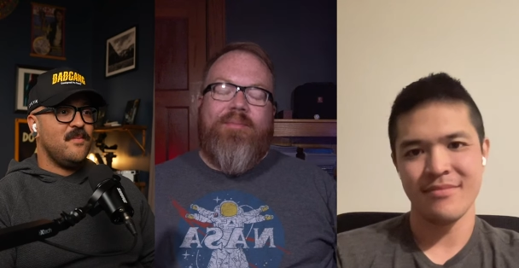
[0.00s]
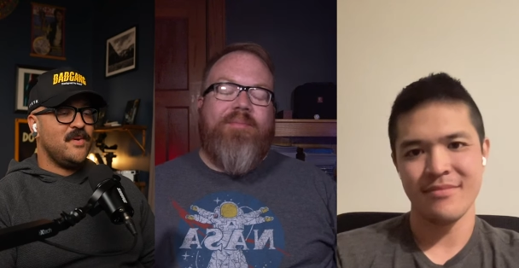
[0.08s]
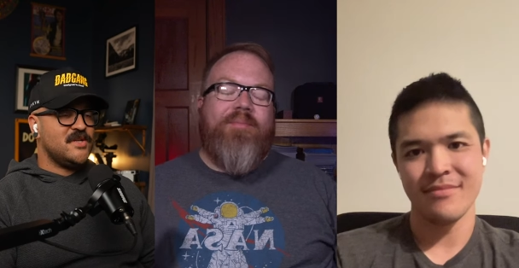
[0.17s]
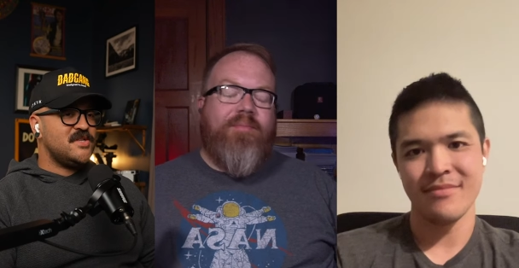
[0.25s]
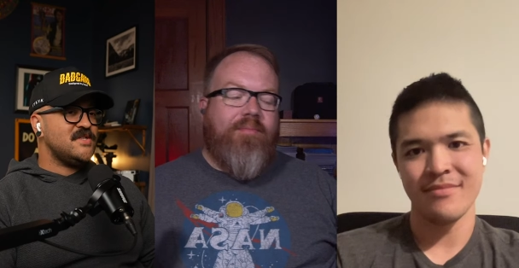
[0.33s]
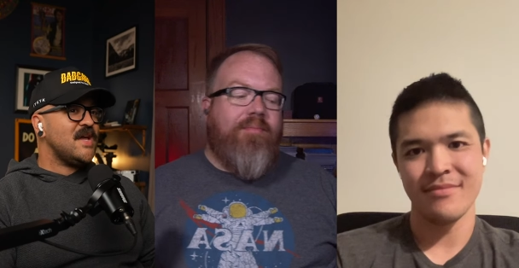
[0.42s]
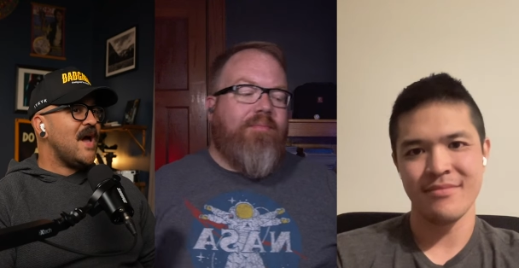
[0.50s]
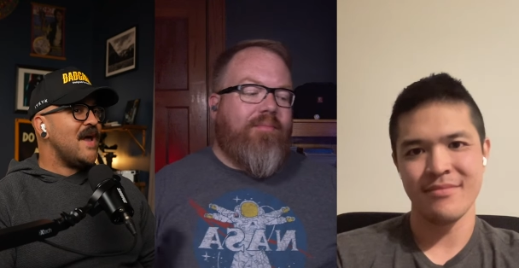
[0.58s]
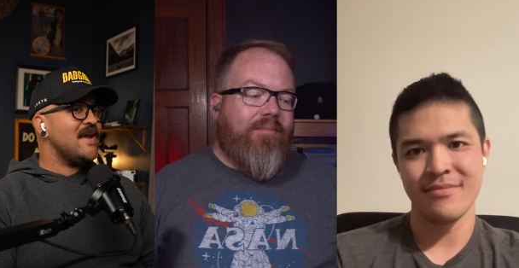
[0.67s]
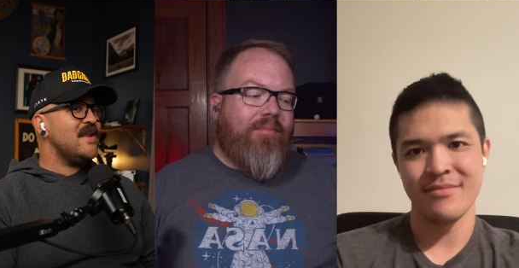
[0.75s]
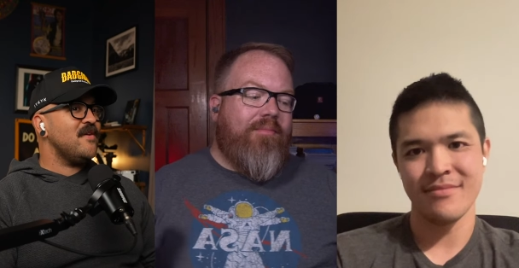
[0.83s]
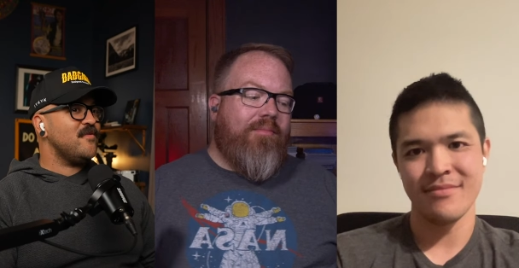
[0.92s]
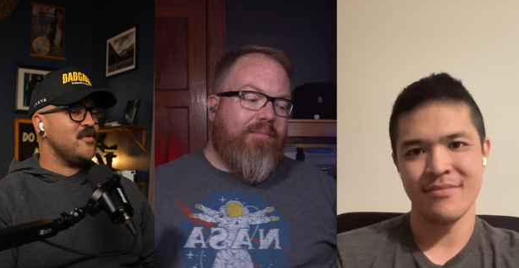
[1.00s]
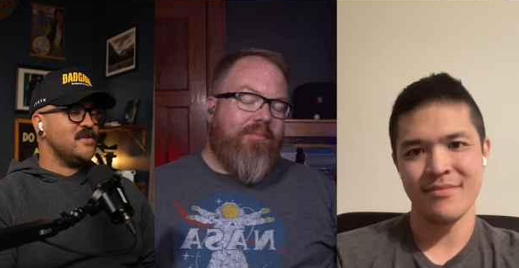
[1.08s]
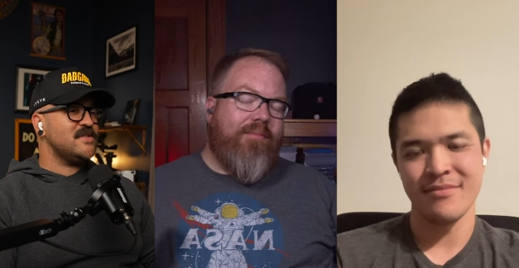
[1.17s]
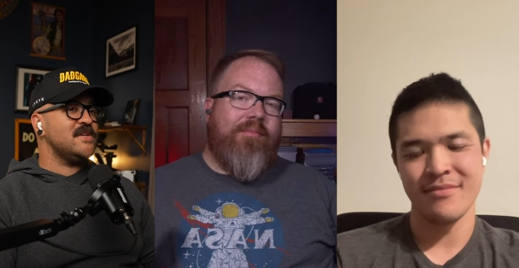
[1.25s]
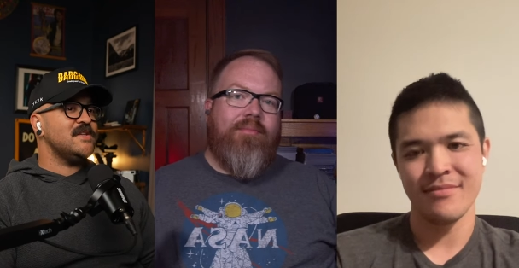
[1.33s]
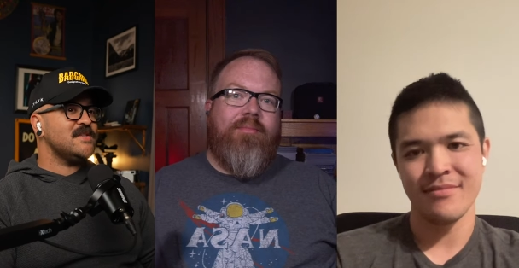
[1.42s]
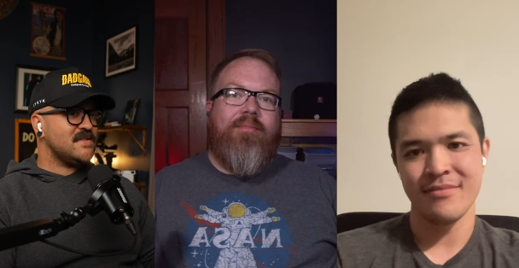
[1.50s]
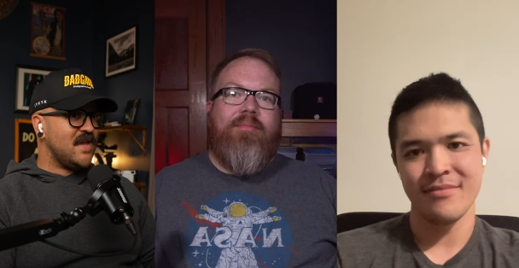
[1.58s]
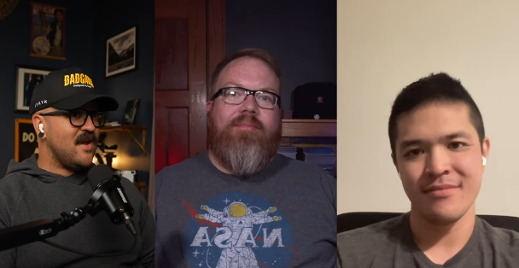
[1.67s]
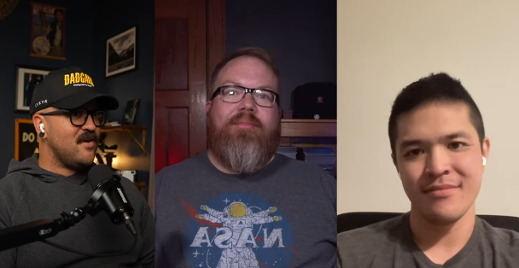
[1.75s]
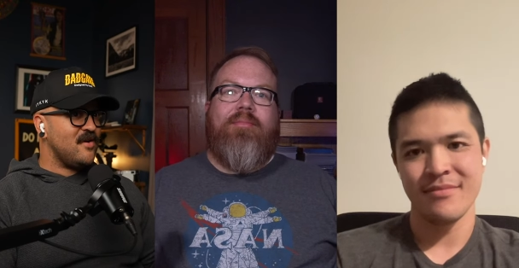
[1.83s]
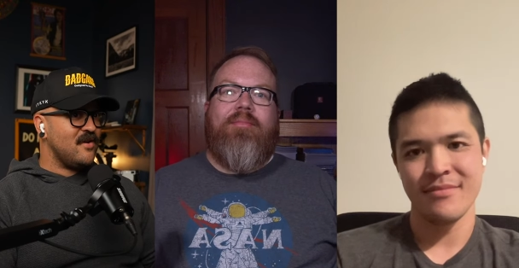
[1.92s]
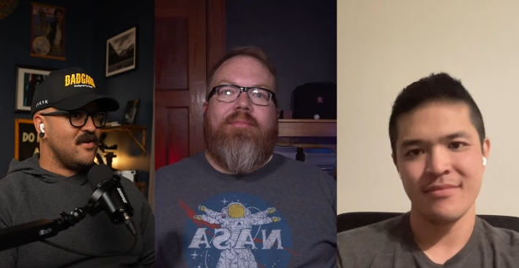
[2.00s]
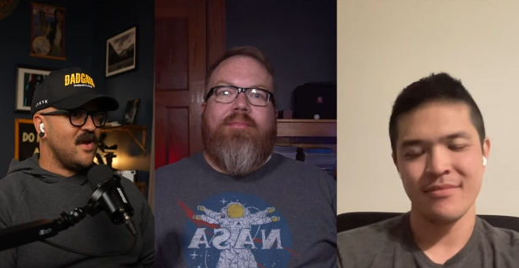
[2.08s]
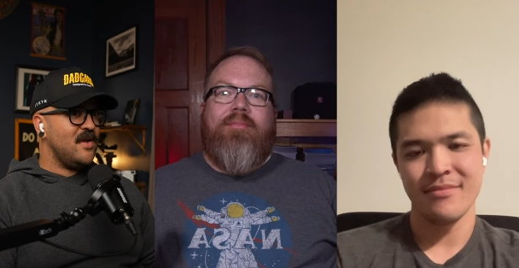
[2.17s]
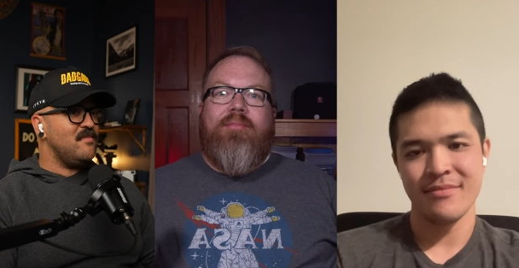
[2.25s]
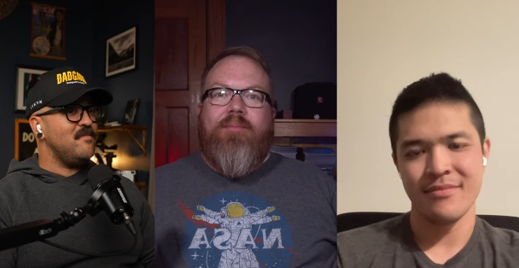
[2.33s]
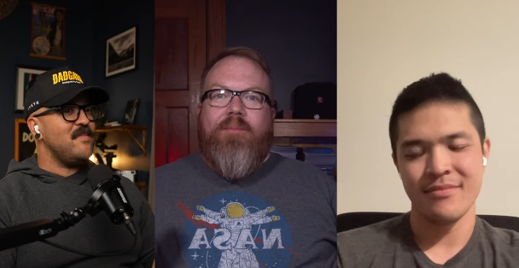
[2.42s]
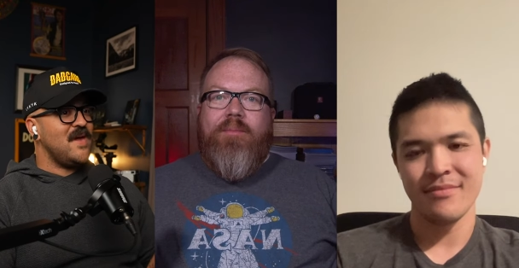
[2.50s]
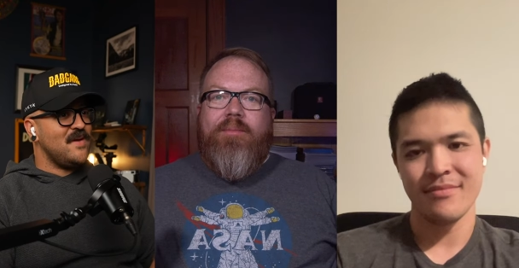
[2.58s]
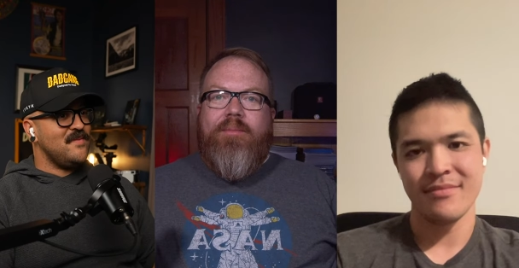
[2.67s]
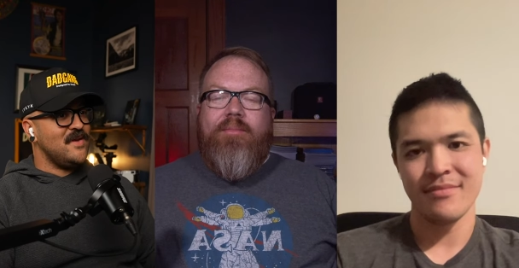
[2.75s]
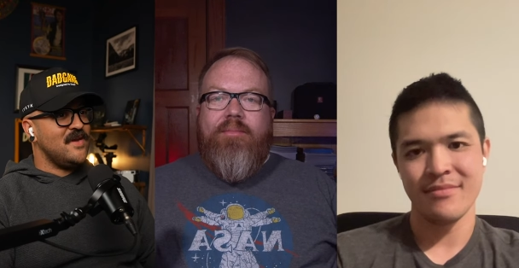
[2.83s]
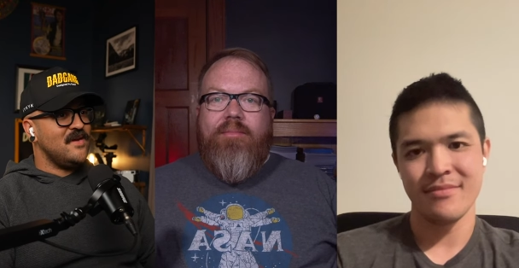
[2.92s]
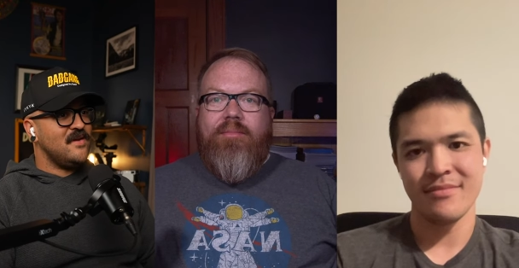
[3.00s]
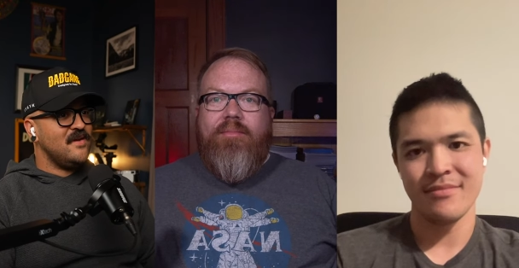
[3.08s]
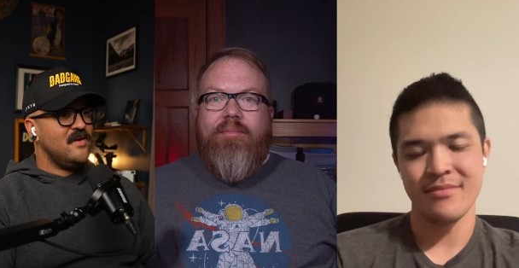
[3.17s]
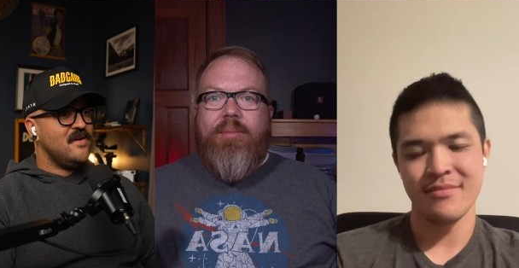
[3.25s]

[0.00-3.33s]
Speaker 1: but she's high enough where it's going to scare her and maybe